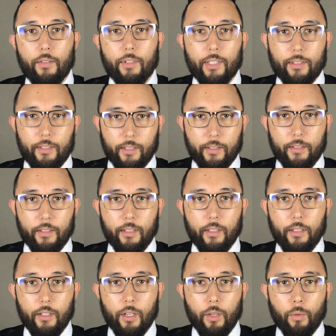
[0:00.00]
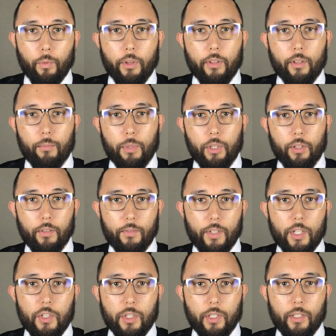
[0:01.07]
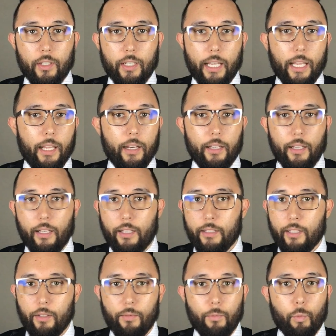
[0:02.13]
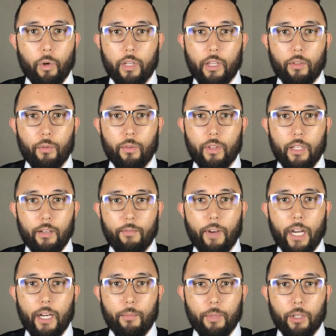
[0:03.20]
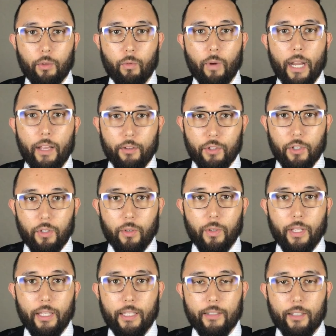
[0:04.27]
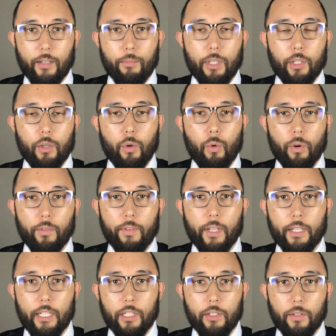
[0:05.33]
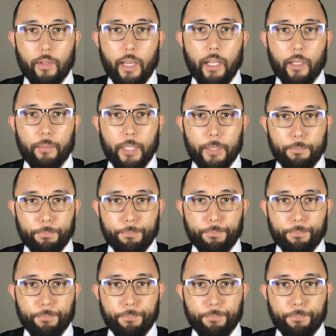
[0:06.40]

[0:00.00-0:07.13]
of assistant with computer vision and working through the environment around you and that's going to be a core foundational element